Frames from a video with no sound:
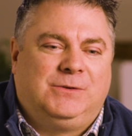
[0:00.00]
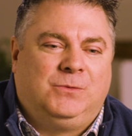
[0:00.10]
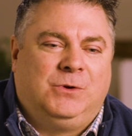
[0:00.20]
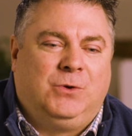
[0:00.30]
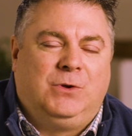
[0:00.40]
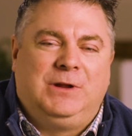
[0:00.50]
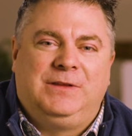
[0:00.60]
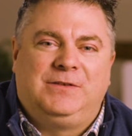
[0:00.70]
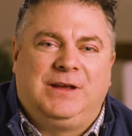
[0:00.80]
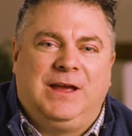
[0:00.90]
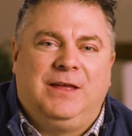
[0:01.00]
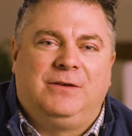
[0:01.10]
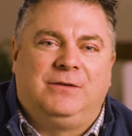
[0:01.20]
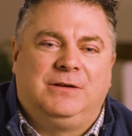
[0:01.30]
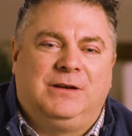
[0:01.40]
we're all in this
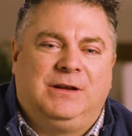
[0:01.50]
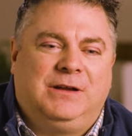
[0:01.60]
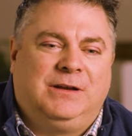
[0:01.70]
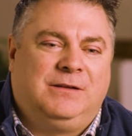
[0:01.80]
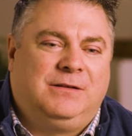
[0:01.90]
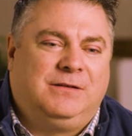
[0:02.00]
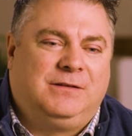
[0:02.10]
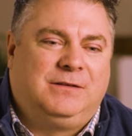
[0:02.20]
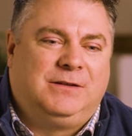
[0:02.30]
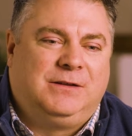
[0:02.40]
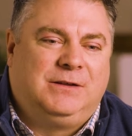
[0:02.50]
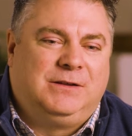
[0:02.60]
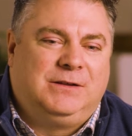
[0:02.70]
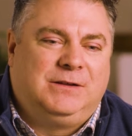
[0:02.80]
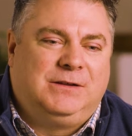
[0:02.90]
together, and
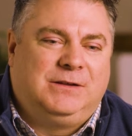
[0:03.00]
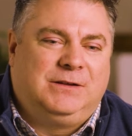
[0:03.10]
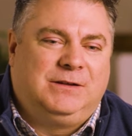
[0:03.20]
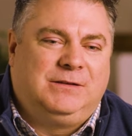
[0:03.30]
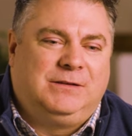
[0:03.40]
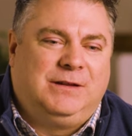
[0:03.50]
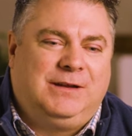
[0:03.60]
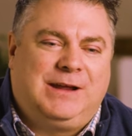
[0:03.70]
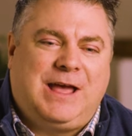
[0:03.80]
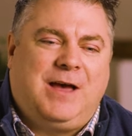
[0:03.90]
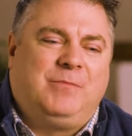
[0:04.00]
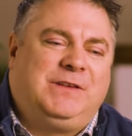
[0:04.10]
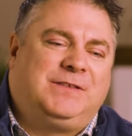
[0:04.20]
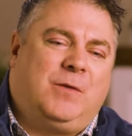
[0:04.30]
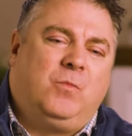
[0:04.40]
uh, there can't be
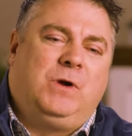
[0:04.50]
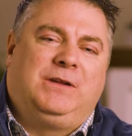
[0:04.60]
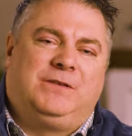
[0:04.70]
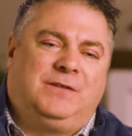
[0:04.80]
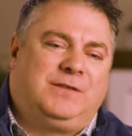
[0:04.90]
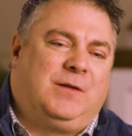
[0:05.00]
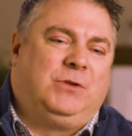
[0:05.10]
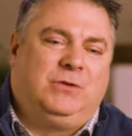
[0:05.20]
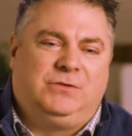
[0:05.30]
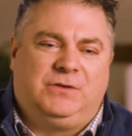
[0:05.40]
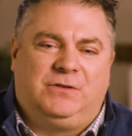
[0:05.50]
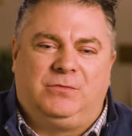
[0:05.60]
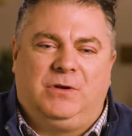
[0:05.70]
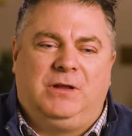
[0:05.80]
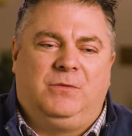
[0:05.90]
some winners and some losers.
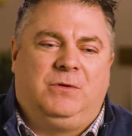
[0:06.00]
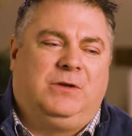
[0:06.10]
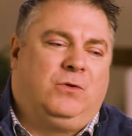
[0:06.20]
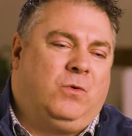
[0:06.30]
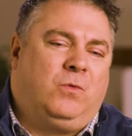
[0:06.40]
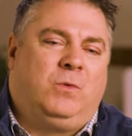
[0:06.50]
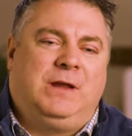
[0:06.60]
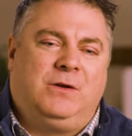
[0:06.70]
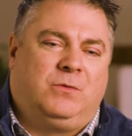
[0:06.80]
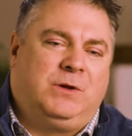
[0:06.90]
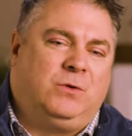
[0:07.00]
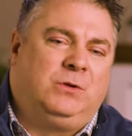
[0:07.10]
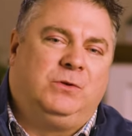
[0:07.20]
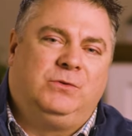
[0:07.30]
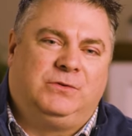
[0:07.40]
We're, we'll all win or we all
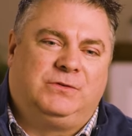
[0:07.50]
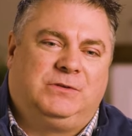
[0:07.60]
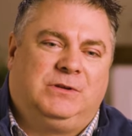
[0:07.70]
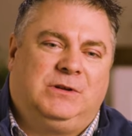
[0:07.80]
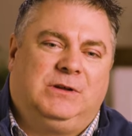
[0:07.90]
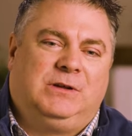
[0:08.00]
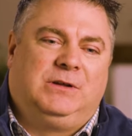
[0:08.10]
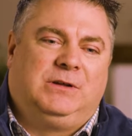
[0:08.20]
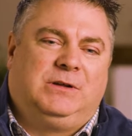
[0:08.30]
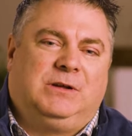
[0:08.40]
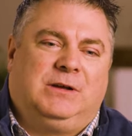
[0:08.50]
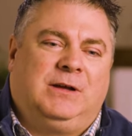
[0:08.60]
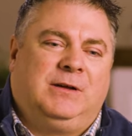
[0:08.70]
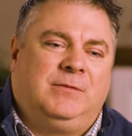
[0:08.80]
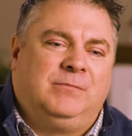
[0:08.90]
lose.
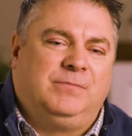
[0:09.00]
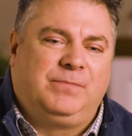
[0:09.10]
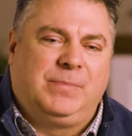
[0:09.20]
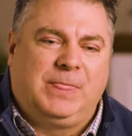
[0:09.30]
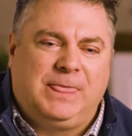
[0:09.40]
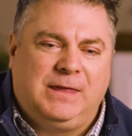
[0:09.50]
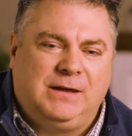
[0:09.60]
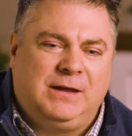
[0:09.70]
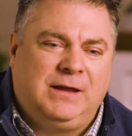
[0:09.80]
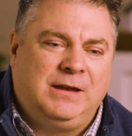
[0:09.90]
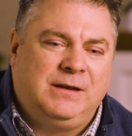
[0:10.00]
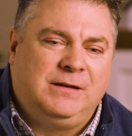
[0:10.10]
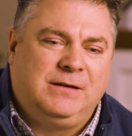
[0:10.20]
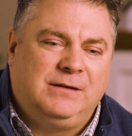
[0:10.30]
Um, and,